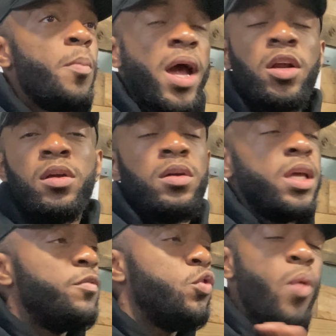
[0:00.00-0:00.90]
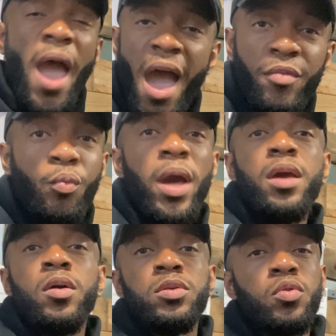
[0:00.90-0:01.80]
matter if you have
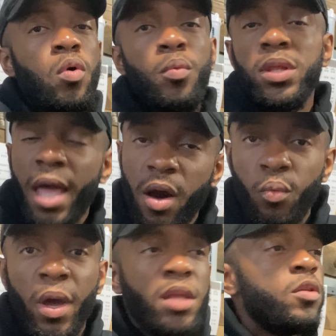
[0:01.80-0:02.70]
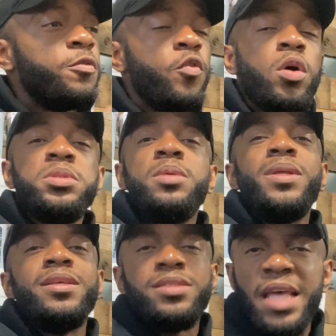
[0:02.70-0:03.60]
weight or you're going without weight, the form should be
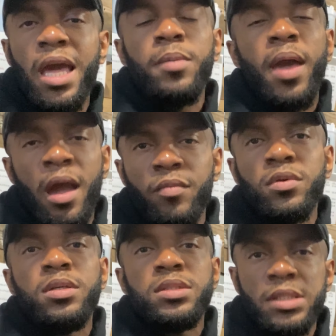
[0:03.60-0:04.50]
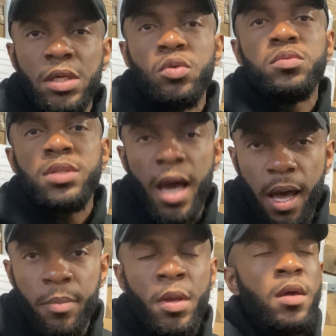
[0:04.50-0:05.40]
the same every single
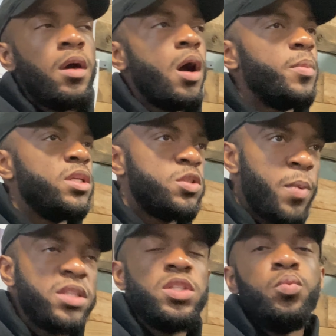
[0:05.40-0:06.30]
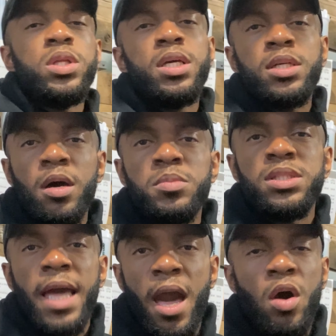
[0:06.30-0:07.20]
time. And especially when it comes
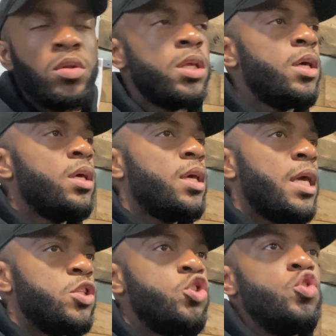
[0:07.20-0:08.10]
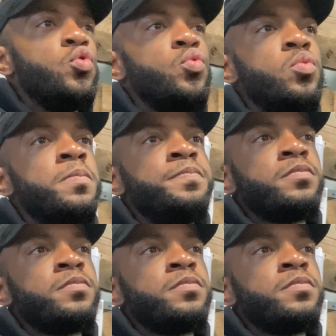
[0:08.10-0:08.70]
down into